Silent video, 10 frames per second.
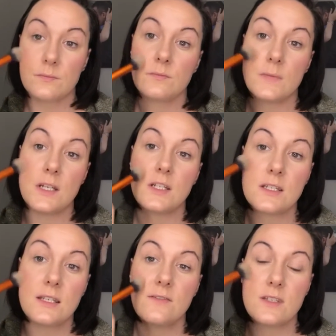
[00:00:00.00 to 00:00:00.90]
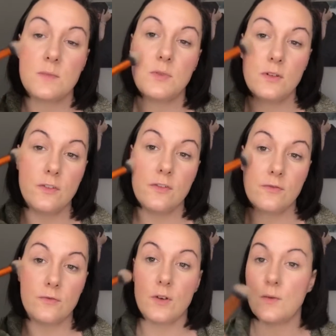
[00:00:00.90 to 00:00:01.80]
And it just gives this beautiful
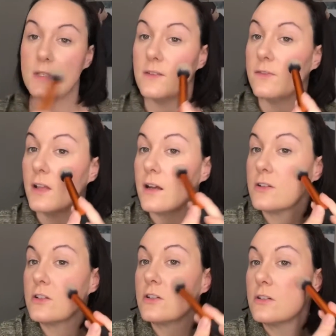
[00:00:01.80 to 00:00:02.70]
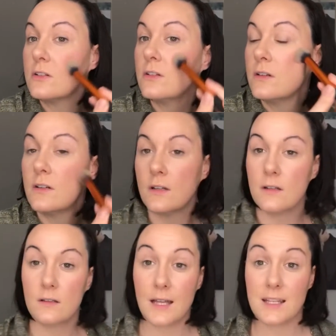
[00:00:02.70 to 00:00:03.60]
rosy flush
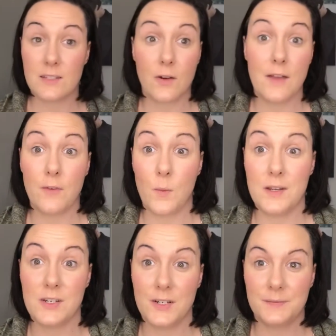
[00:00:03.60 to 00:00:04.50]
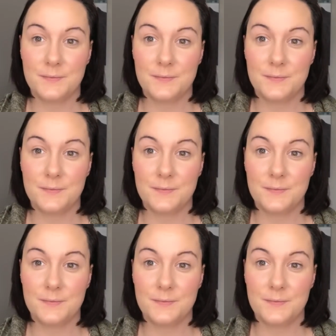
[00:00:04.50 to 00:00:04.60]
that is great for winter.